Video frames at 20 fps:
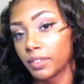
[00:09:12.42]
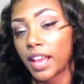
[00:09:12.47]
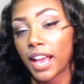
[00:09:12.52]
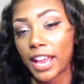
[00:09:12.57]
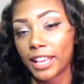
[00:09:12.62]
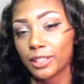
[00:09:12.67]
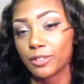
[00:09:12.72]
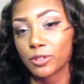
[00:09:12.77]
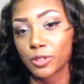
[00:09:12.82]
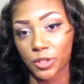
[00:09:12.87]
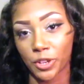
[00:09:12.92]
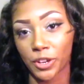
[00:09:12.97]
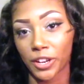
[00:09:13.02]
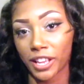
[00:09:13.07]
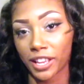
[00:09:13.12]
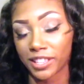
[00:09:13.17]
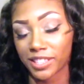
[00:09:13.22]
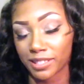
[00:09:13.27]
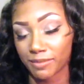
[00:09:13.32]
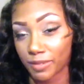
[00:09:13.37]
I use
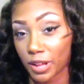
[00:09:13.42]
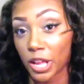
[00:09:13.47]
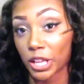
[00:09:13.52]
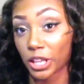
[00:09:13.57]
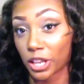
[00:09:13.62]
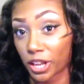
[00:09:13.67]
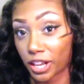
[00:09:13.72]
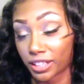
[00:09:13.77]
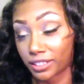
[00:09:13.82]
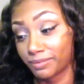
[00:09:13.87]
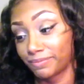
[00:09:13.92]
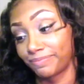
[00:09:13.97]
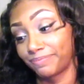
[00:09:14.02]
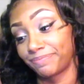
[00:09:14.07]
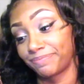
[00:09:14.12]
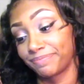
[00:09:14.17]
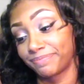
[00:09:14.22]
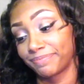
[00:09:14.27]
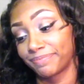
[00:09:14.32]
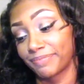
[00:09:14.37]
sarcasm a lot.
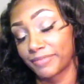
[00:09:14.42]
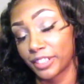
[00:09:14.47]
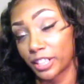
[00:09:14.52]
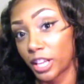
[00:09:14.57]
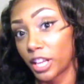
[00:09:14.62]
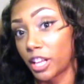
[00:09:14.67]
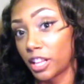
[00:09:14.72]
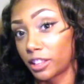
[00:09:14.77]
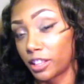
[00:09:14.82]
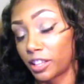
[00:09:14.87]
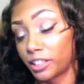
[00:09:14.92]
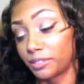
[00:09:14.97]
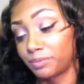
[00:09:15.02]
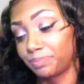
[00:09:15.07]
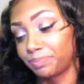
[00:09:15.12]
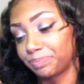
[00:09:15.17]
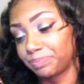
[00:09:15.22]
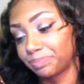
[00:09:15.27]
A lot.